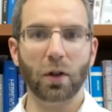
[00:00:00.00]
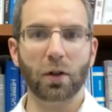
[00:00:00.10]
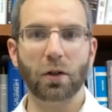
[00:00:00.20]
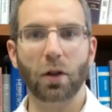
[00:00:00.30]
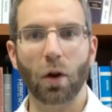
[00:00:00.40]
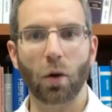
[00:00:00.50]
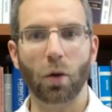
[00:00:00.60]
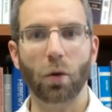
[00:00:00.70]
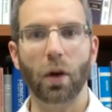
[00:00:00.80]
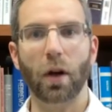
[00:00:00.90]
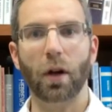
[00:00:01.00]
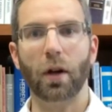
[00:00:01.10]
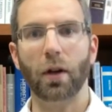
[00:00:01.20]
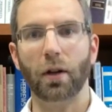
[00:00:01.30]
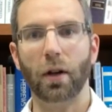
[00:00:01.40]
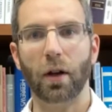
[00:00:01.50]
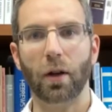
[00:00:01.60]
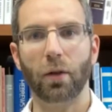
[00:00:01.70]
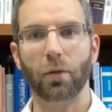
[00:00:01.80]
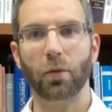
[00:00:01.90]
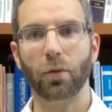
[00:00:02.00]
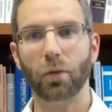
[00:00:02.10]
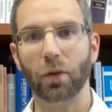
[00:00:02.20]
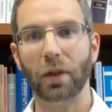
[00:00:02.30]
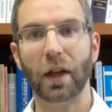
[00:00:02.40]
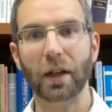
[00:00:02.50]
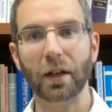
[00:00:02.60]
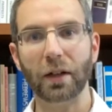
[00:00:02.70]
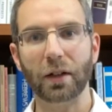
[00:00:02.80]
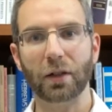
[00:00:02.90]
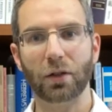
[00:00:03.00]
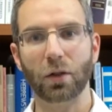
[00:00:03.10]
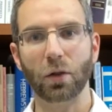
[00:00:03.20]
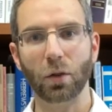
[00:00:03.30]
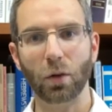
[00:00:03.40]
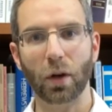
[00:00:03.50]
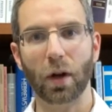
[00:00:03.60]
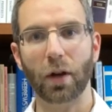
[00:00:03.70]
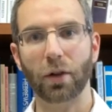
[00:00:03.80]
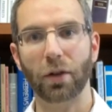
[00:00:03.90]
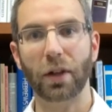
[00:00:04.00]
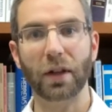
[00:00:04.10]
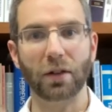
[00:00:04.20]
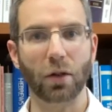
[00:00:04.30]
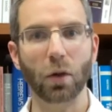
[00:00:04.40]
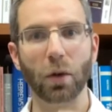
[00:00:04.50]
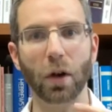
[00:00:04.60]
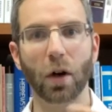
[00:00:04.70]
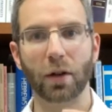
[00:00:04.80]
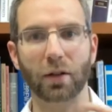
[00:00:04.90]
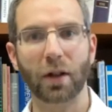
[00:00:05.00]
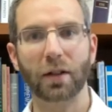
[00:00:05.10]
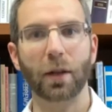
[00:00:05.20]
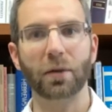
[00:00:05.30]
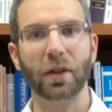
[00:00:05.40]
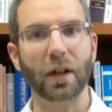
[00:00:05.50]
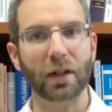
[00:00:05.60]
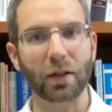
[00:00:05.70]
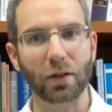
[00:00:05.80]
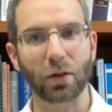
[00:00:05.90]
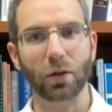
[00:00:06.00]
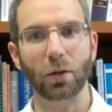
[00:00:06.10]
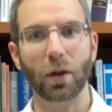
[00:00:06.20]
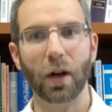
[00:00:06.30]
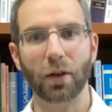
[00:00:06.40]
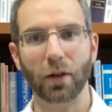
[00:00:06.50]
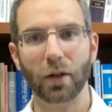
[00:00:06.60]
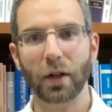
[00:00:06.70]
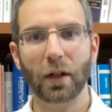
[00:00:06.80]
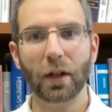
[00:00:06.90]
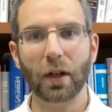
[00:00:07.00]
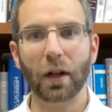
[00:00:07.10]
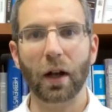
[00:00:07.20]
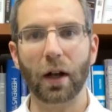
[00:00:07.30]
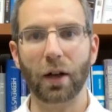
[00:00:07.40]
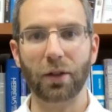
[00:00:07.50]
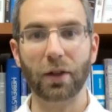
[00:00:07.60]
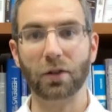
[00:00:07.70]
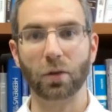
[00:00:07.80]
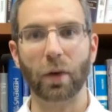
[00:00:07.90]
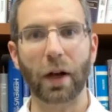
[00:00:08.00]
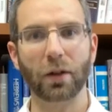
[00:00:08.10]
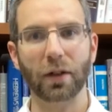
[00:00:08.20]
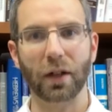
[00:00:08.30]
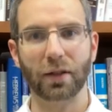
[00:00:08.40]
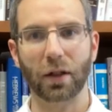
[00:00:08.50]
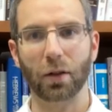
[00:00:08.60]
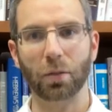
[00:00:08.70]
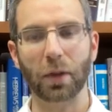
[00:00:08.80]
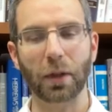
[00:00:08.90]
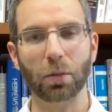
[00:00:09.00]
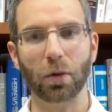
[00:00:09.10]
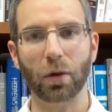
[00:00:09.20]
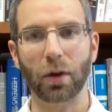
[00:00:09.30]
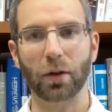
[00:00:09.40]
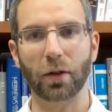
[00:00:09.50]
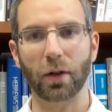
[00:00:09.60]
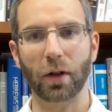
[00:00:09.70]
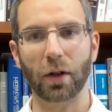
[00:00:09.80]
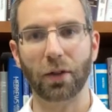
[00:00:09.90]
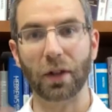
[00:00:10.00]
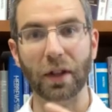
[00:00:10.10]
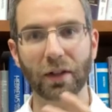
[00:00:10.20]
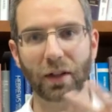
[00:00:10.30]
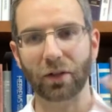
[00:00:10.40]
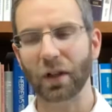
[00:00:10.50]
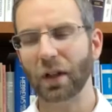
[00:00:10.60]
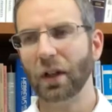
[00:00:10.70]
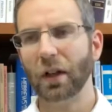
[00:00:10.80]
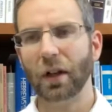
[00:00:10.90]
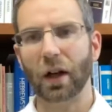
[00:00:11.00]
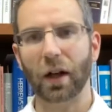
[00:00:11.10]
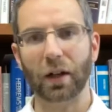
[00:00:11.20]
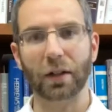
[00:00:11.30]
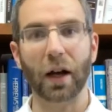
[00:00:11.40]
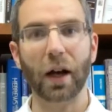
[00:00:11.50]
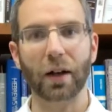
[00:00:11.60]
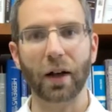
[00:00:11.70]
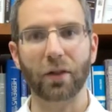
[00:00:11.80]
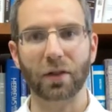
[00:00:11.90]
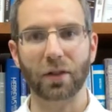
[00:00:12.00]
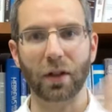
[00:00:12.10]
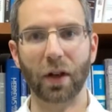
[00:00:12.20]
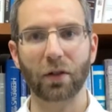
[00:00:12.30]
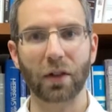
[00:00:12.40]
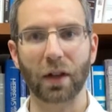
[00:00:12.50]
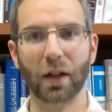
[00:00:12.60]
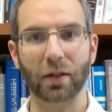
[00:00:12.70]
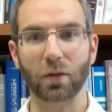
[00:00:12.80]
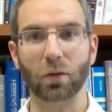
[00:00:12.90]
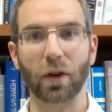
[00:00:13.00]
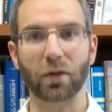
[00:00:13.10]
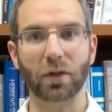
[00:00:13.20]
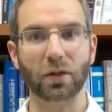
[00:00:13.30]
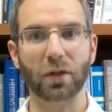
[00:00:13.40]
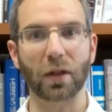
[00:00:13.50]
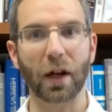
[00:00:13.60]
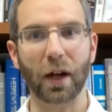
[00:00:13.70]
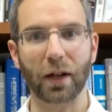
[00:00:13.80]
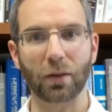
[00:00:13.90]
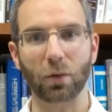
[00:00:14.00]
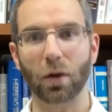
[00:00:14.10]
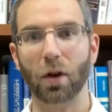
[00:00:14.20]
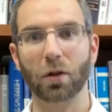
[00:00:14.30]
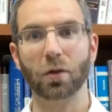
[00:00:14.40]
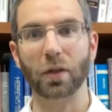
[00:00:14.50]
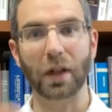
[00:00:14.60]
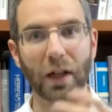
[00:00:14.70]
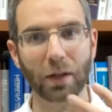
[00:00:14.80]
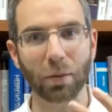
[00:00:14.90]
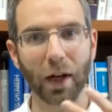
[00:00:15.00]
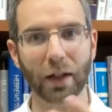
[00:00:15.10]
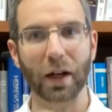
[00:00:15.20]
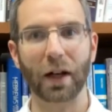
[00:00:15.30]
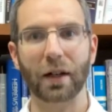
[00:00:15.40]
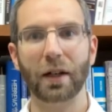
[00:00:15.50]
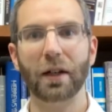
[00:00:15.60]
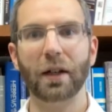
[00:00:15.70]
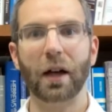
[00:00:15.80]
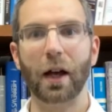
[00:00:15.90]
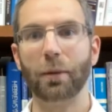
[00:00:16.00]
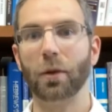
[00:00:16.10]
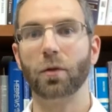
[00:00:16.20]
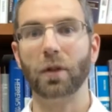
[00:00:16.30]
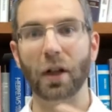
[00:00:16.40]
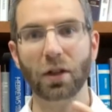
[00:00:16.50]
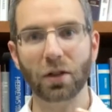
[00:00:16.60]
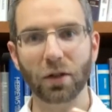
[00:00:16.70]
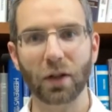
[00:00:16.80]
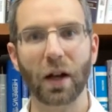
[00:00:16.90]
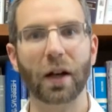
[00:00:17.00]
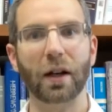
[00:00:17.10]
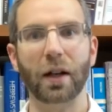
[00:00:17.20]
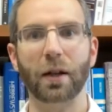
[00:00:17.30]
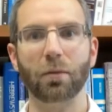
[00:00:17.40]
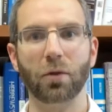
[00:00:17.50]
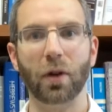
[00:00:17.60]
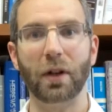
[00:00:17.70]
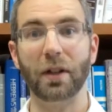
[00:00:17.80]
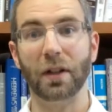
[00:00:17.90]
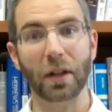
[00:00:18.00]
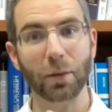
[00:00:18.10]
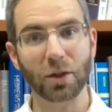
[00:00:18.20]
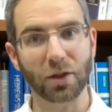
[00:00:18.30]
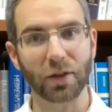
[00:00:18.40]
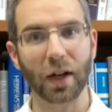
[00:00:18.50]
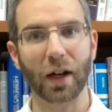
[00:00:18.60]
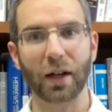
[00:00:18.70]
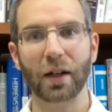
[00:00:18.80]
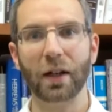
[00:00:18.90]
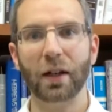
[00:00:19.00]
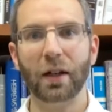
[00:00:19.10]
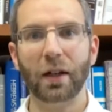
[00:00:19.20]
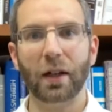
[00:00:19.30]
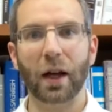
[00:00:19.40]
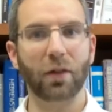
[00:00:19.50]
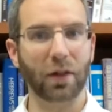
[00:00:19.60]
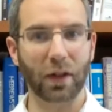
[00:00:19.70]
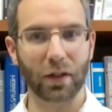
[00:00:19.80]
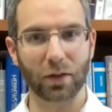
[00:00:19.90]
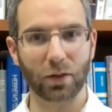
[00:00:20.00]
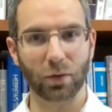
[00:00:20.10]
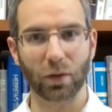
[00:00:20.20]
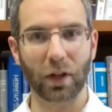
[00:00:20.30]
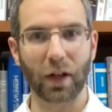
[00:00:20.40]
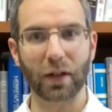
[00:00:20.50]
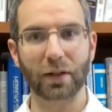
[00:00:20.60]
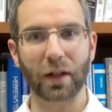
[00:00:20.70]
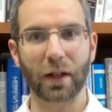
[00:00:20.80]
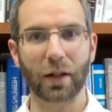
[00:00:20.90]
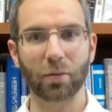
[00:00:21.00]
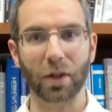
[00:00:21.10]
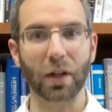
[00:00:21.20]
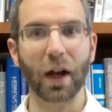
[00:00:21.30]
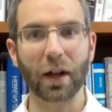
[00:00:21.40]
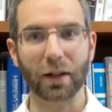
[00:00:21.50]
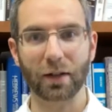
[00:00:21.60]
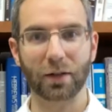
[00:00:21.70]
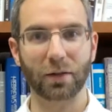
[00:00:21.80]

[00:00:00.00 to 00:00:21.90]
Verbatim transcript: you know, uh, uh, related to other things, and who we are is a lot of times connected to other uh, things around us, other people, other uh, things, even uh, God. Obviously, everything has its reference to God. We're all created by God. I am a creation of God. I am created in the image of God. Everything is related to Him, but God is